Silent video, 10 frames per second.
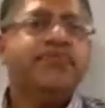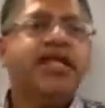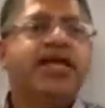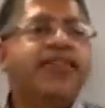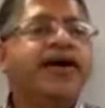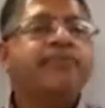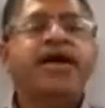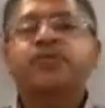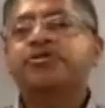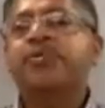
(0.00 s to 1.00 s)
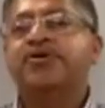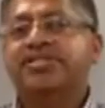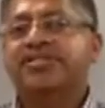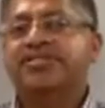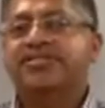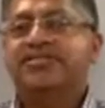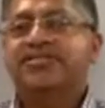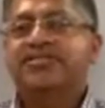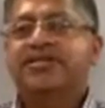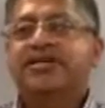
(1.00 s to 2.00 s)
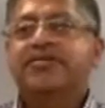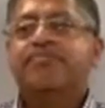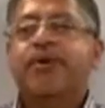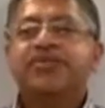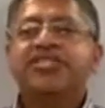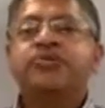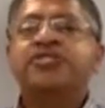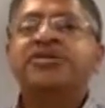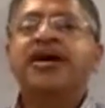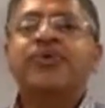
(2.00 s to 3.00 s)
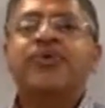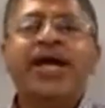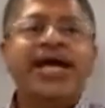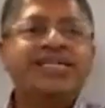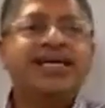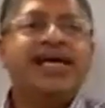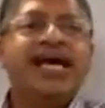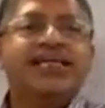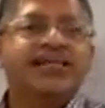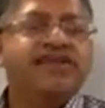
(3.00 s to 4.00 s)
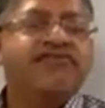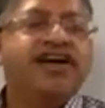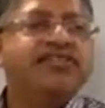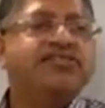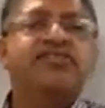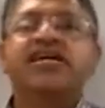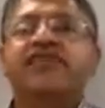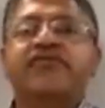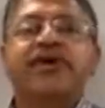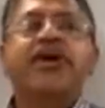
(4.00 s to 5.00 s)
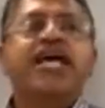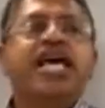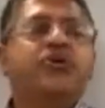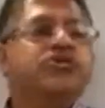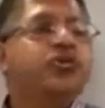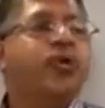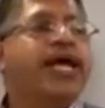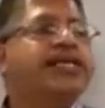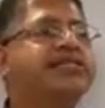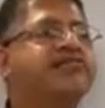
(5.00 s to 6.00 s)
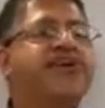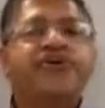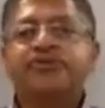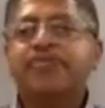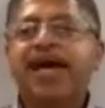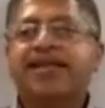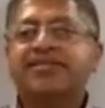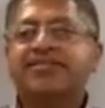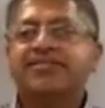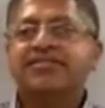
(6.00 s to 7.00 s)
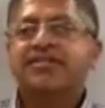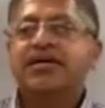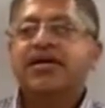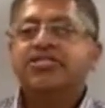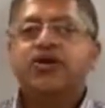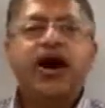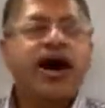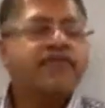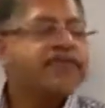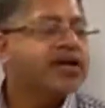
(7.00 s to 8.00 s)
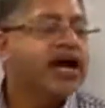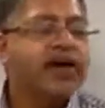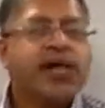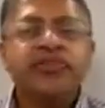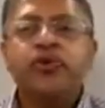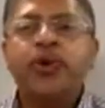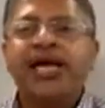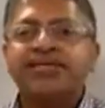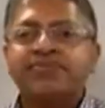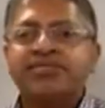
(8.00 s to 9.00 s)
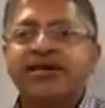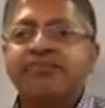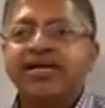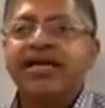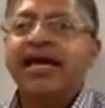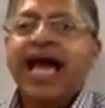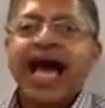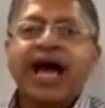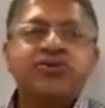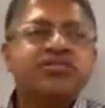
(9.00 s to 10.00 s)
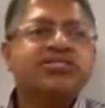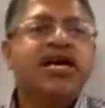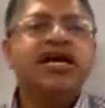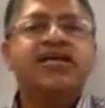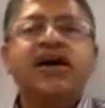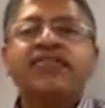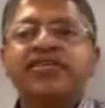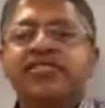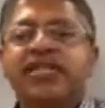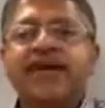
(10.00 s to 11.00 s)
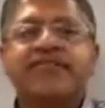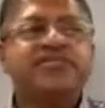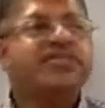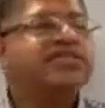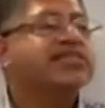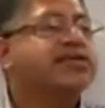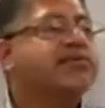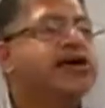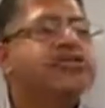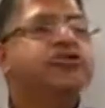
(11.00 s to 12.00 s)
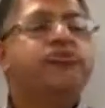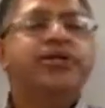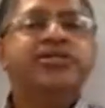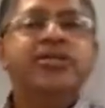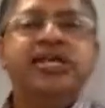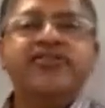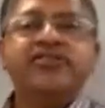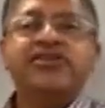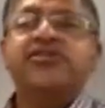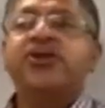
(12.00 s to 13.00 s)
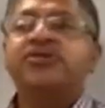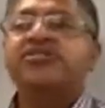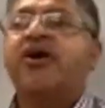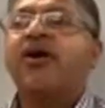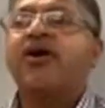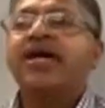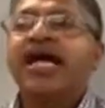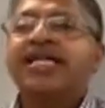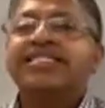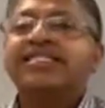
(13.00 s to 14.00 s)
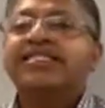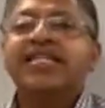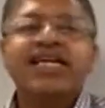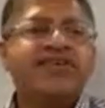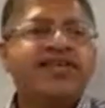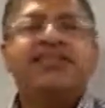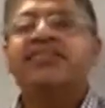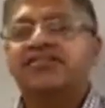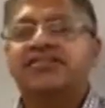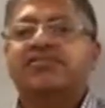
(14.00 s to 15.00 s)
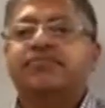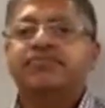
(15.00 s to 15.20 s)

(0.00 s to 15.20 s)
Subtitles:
And that man was Moses. Moses was not raised in the confines of slavery. He was raised in Pharaoh's palace. Yeah. So often God will have to raise up somebody outside of the slave system to bring deliverance to those that are enslaved in the system.